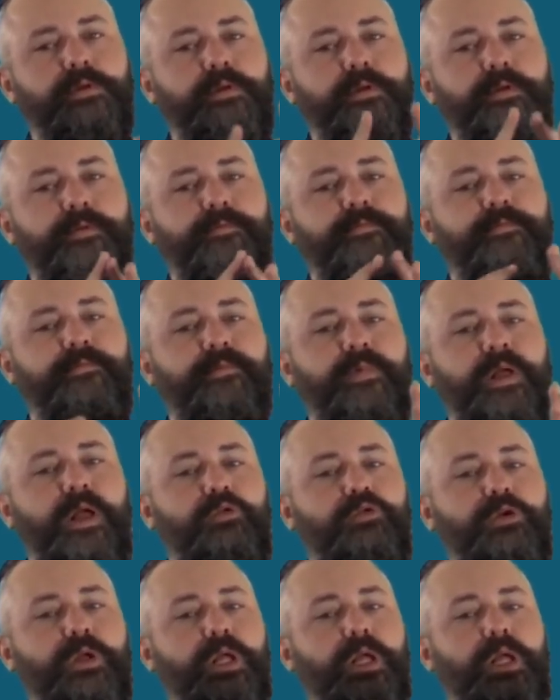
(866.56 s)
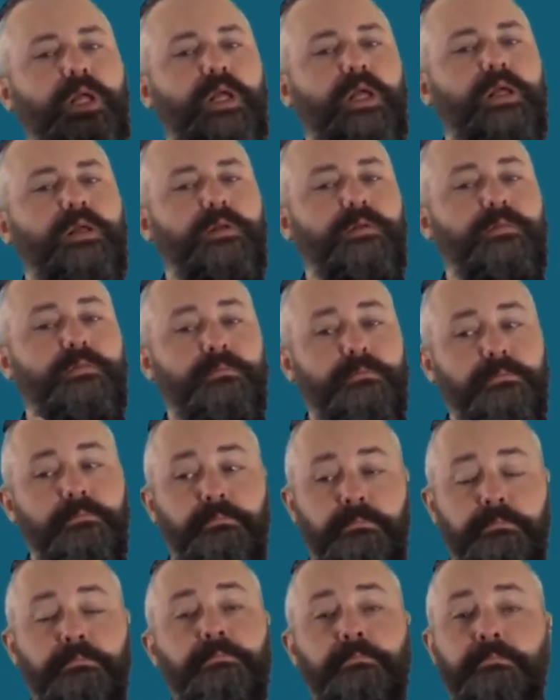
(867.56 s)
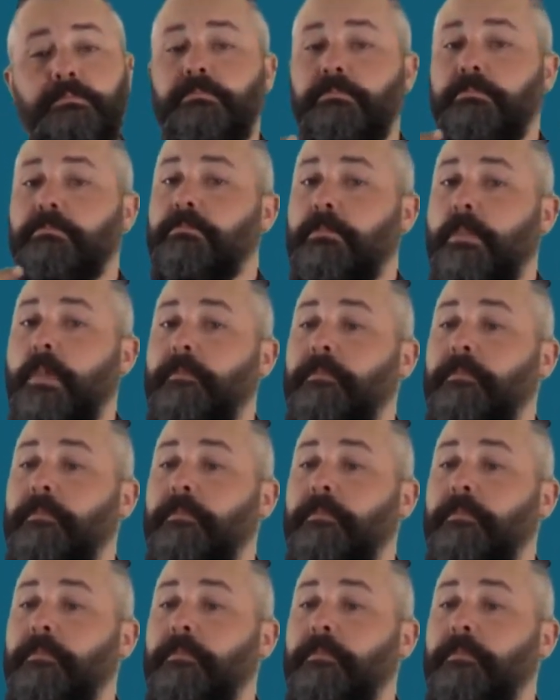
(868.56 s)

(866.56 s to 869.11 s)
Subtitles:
With a 70 to 90% success rate.